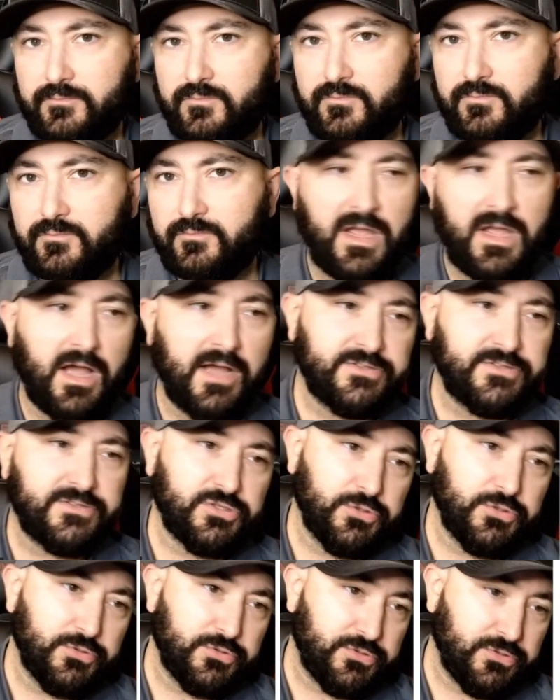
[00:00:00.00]

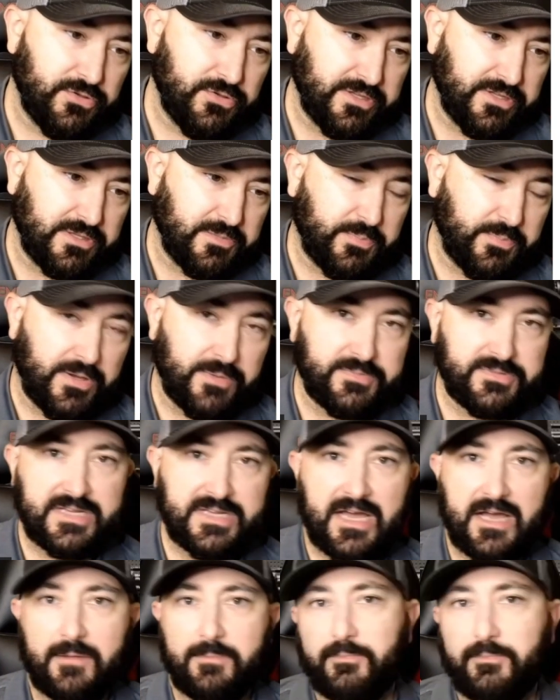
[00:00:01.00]
constitutional, that the bump
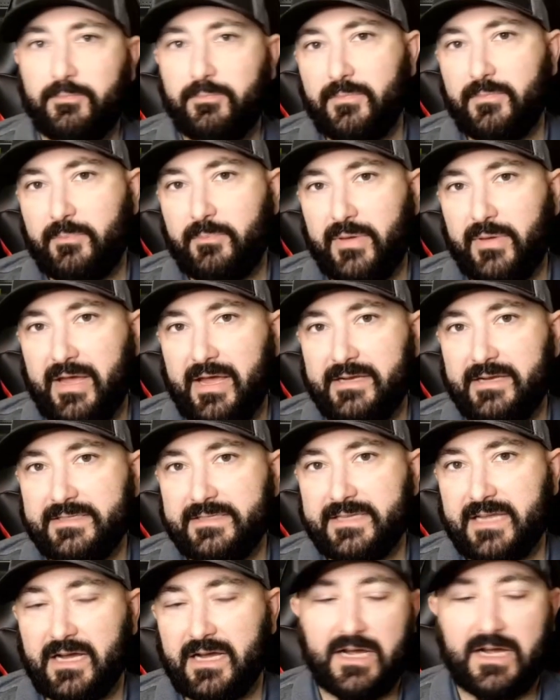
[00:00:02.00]
stock ban is
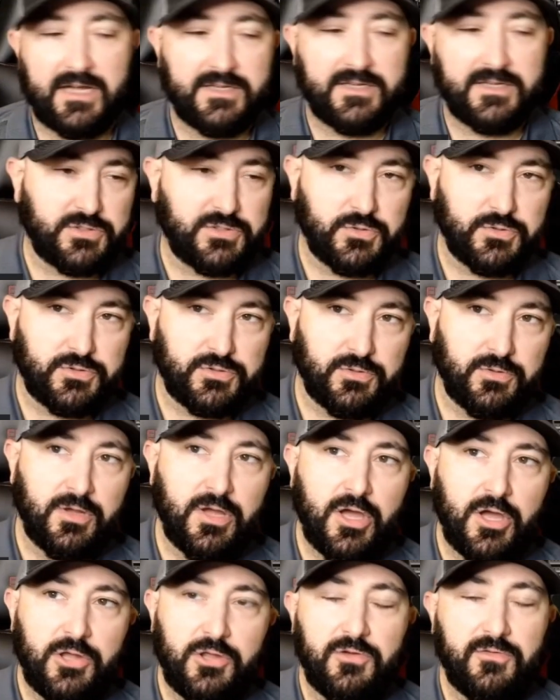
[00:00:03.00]
not constitutional.
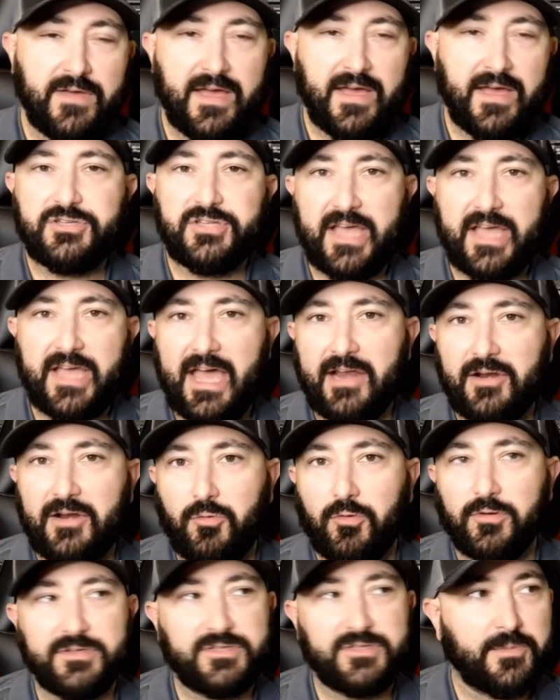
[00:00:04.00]
You've actually had
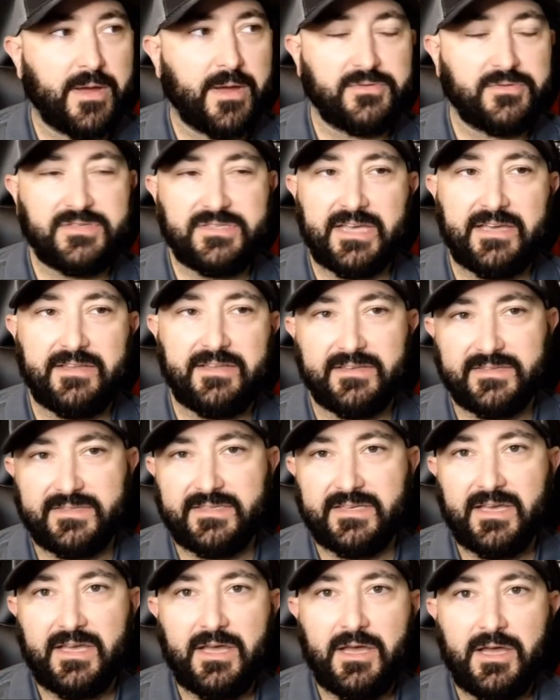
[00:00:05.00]
courts come out and say this,
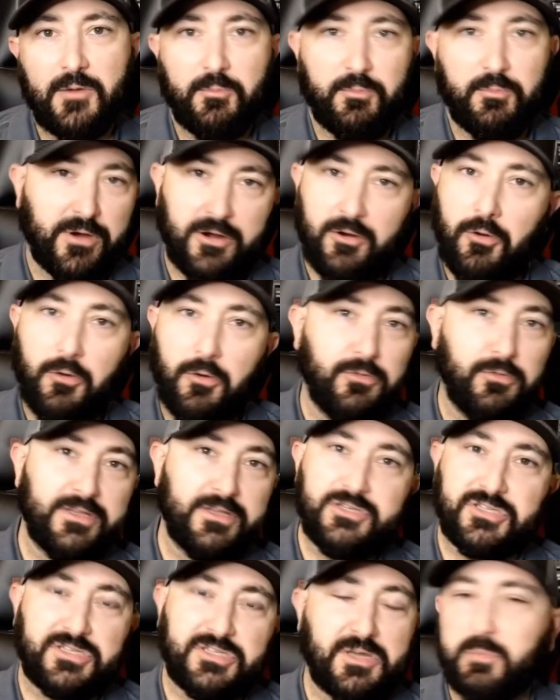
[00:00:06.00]
but
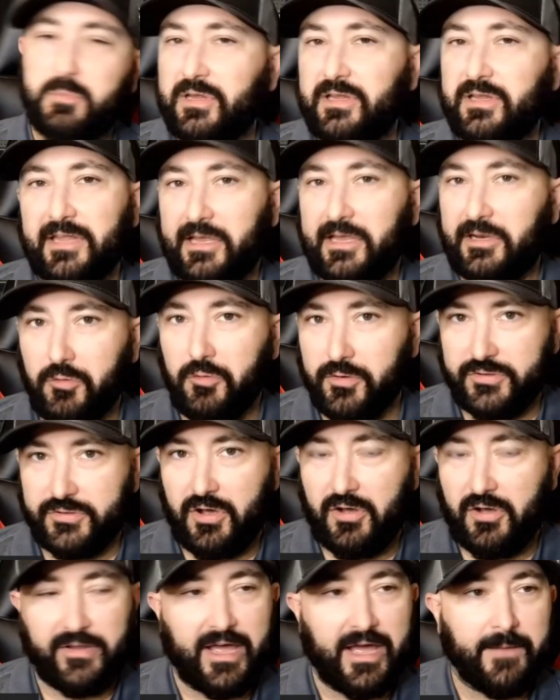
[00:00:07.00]
Hoyland just completely ignores
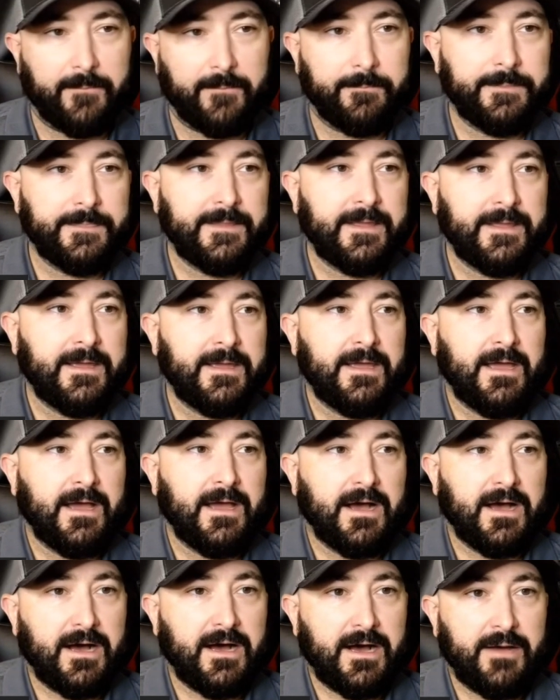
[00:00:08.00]
all that.
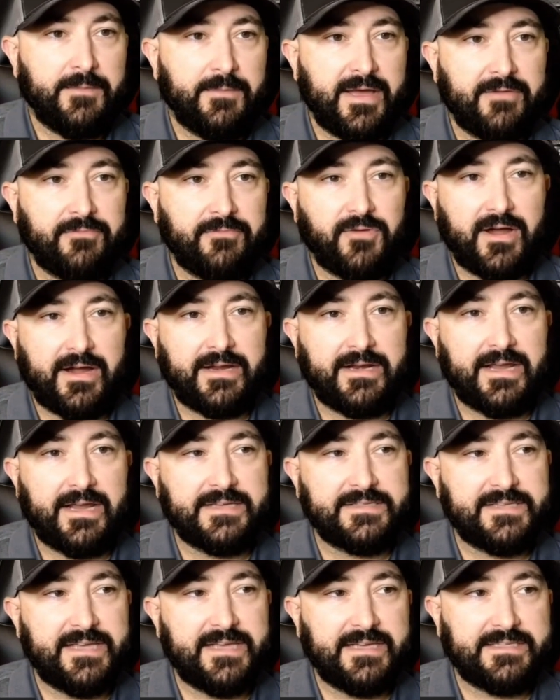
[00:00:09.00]
Have
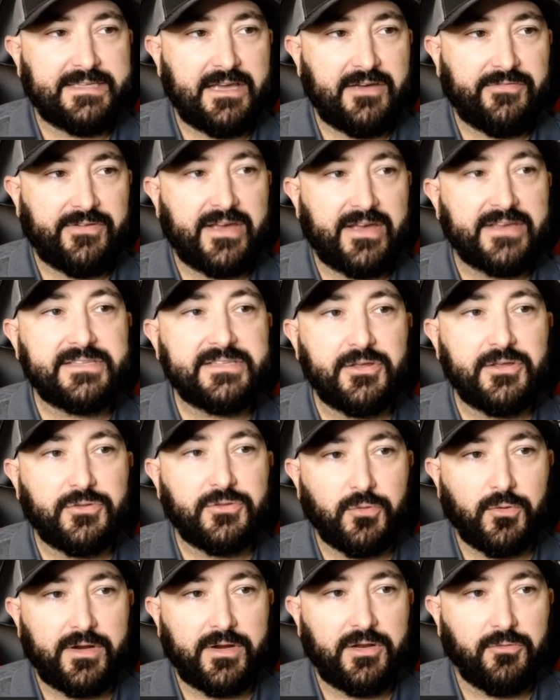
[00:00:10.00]
recognized the ATF has the
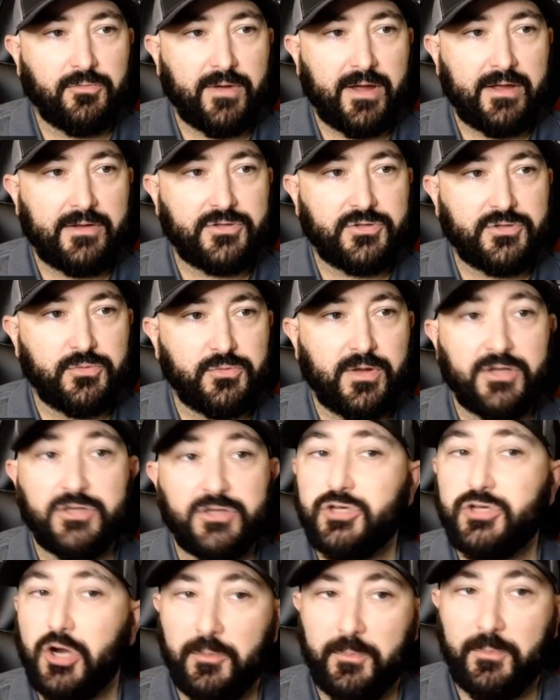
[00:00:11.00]
authority to
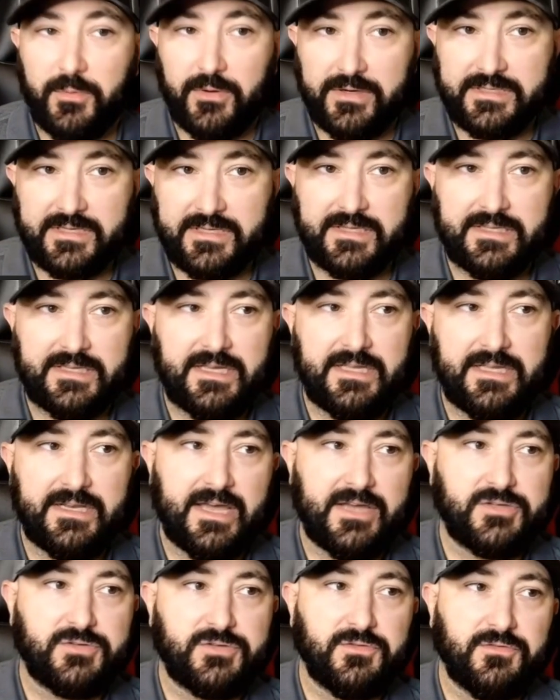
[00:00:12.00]
interpret the
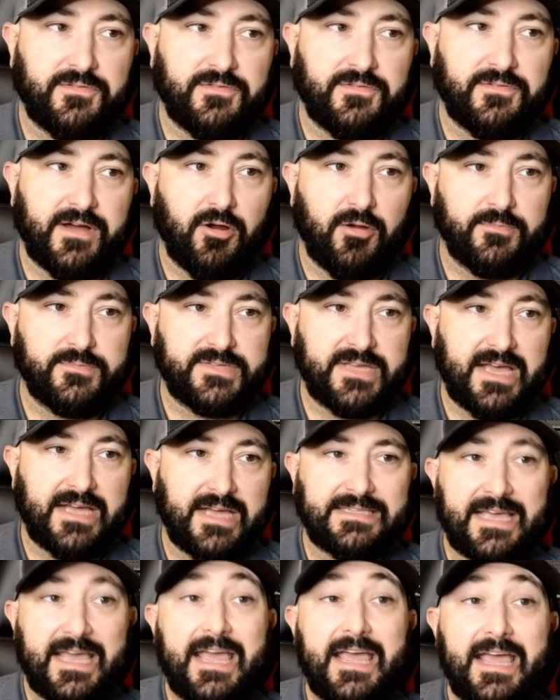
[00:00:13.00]
National Firearms
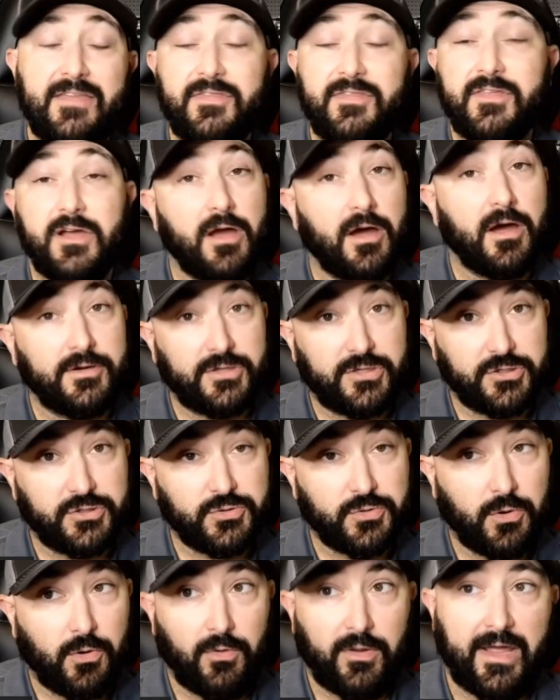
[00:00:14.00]
Act and the Gun
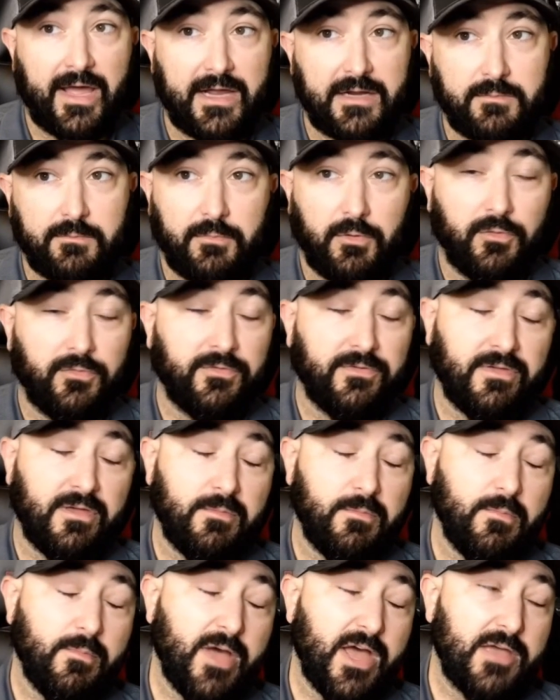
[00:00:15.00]
Control Act, both of
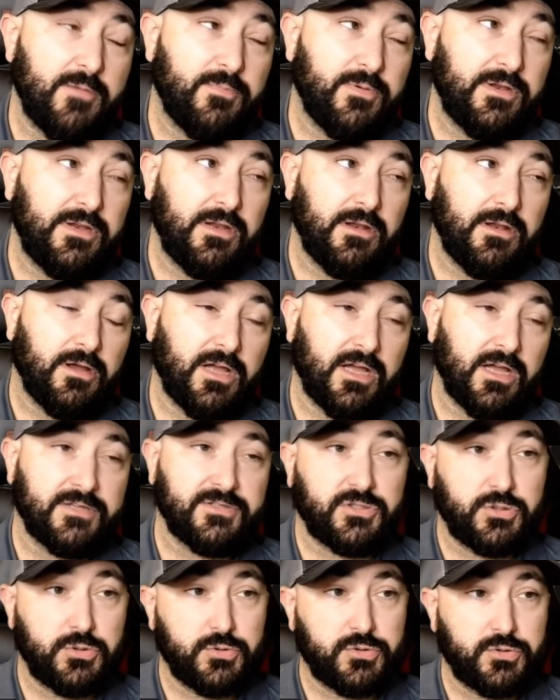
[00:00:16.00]
them, in my opinion,
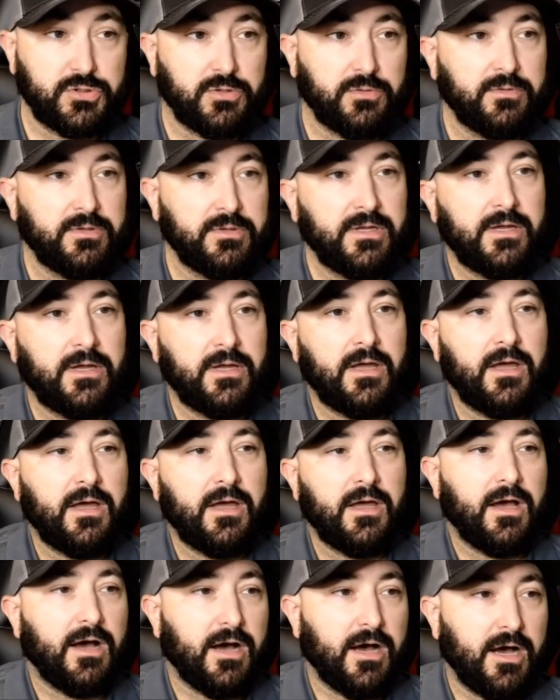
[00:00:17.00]
unconstitutional,
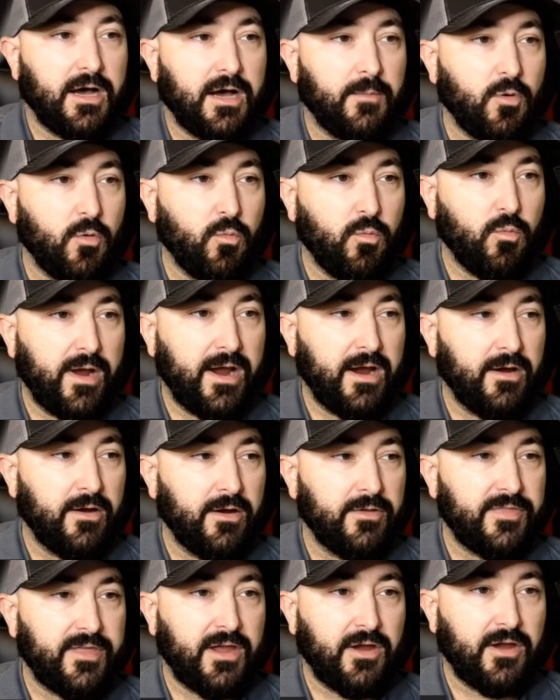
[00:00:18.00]

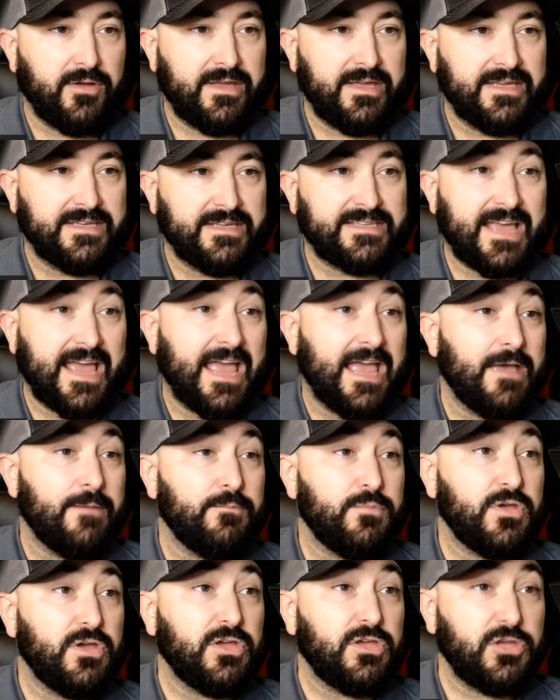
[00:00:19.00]
where there is
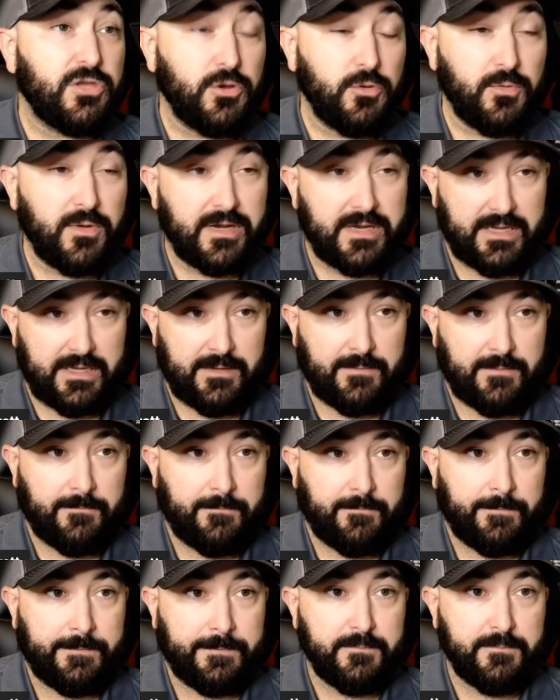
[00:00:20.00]
ambiguity,
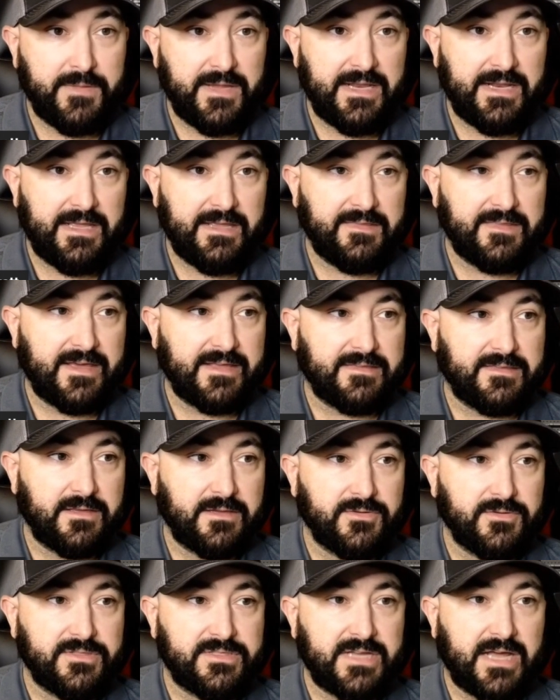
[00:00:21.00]
meaning that
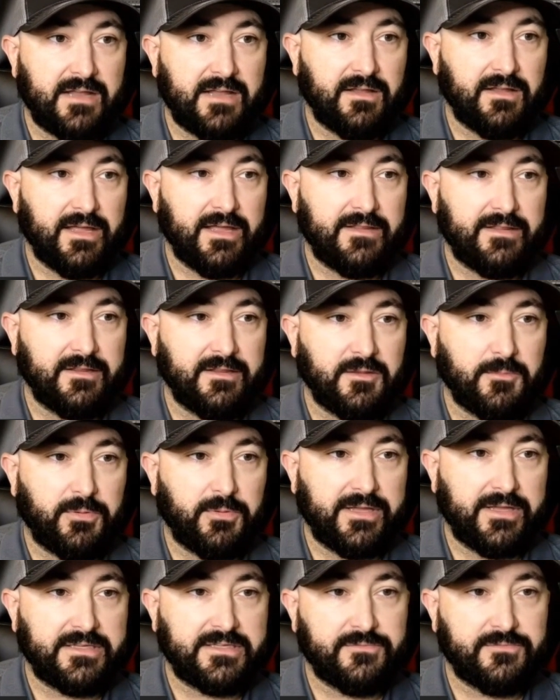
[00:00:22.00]
there is not likely the
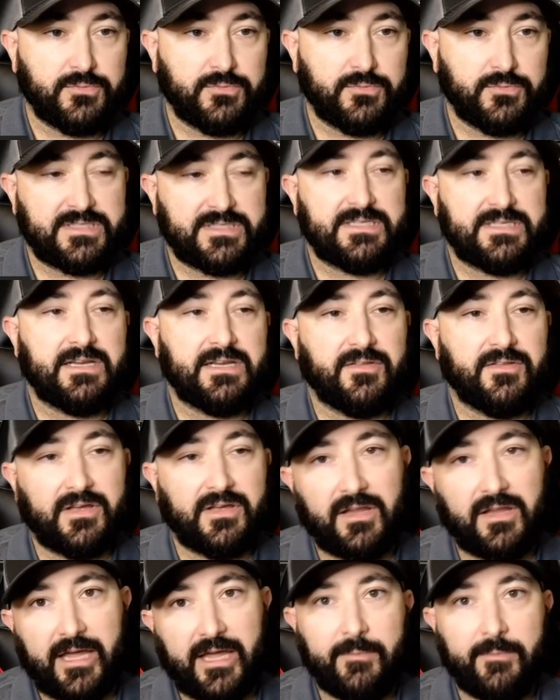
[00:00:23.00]
plaintiff will succeed on the
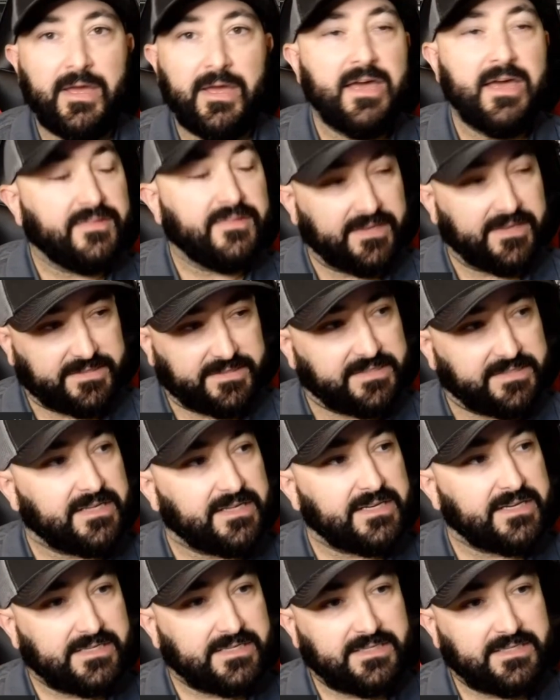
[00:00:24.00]
claim. This is
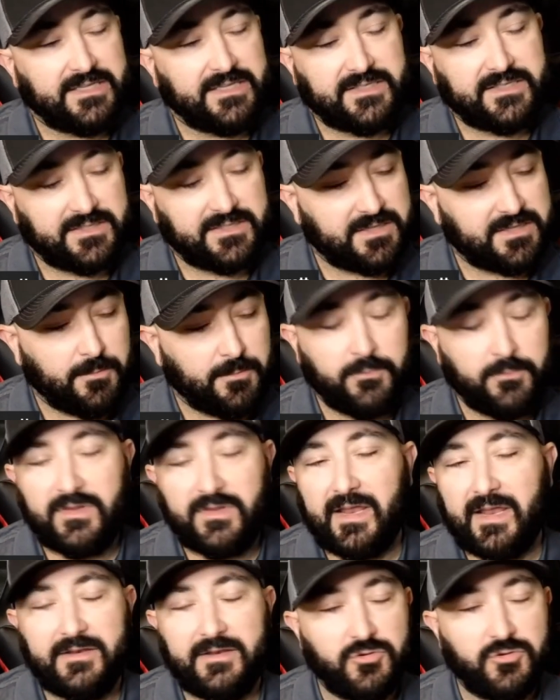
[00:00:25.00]

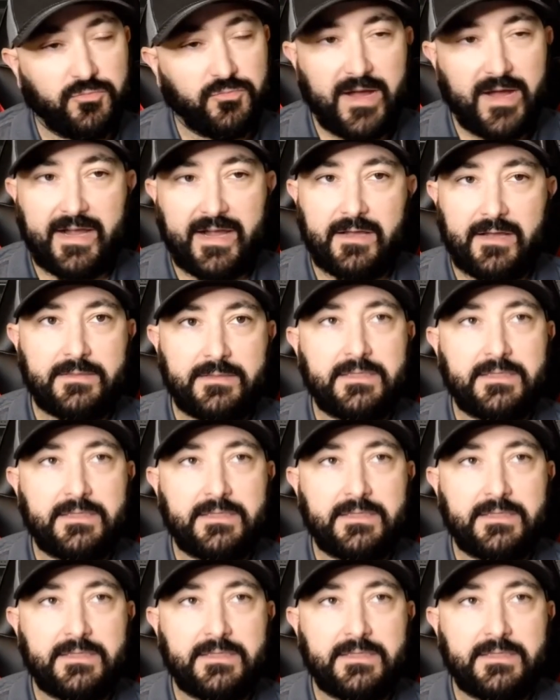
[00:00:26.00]
in direct